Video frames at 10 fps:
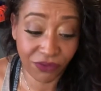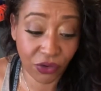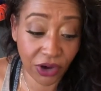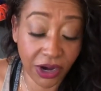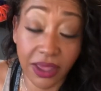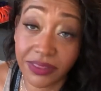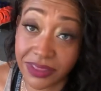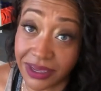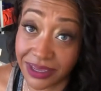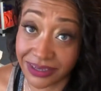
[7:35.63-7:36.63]
for
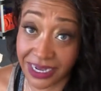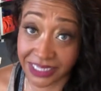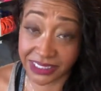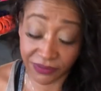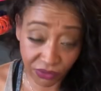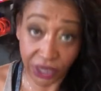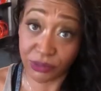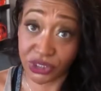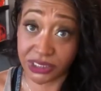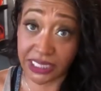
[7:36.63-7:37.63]
the next giveaway,
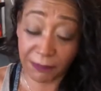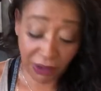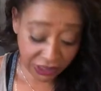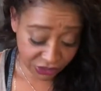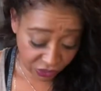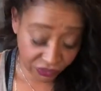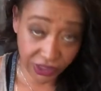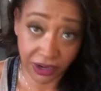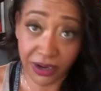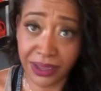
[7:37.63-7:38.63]
which is that box over
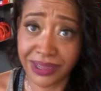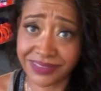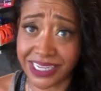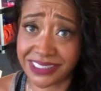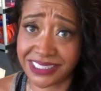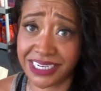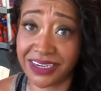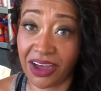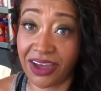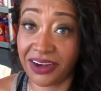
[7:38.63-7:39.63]
there. That's sitting
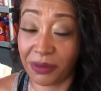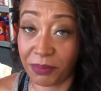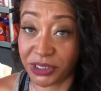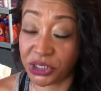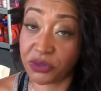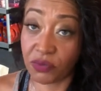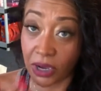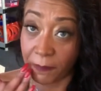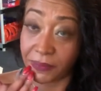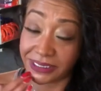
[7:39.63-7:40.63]
on a bunch of
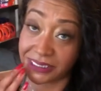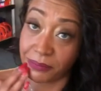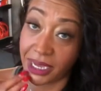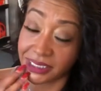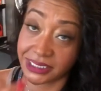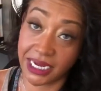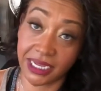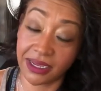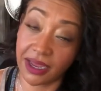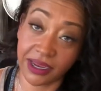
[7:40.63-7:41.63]
um, blessing bags that I,
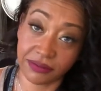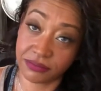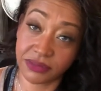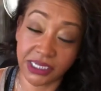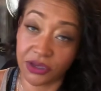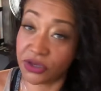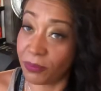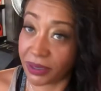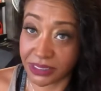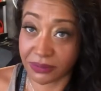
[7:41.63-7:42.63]
I'll tell you
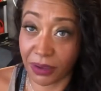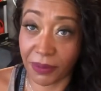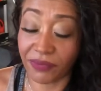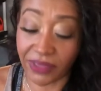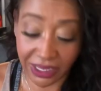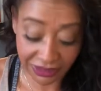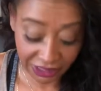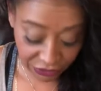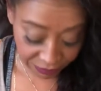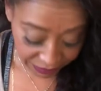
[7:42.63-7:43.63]
guys about that
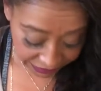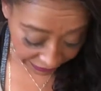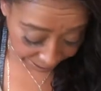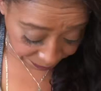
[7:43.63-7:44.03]
later. But yeah,